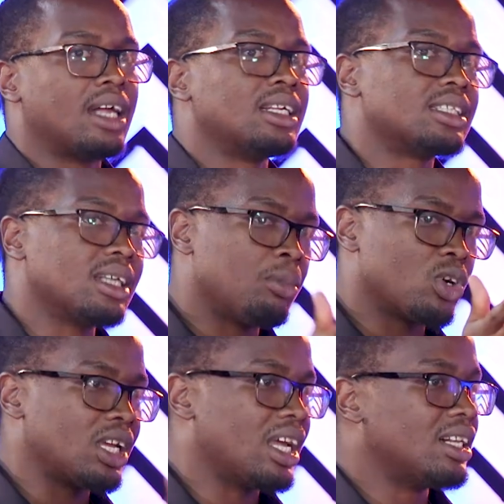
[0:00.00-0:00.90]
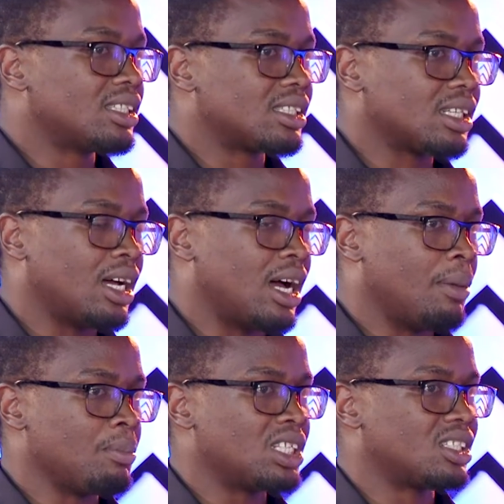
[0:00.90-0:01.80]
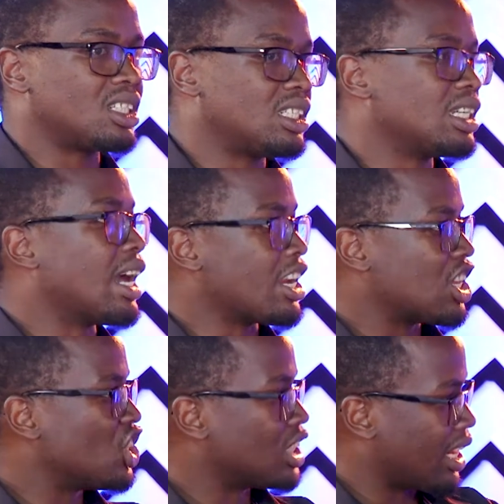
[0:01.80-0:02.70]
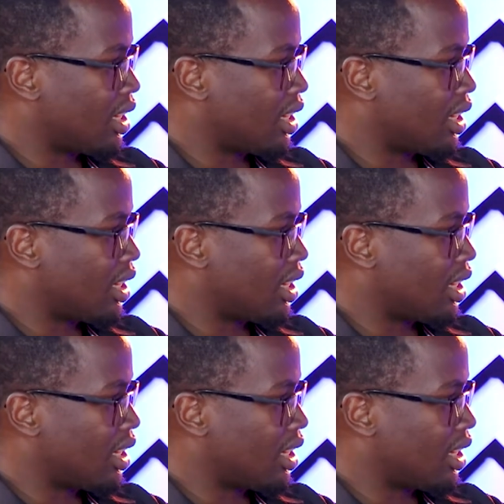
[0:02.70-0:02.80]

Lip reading: somebody else mistreating an intern,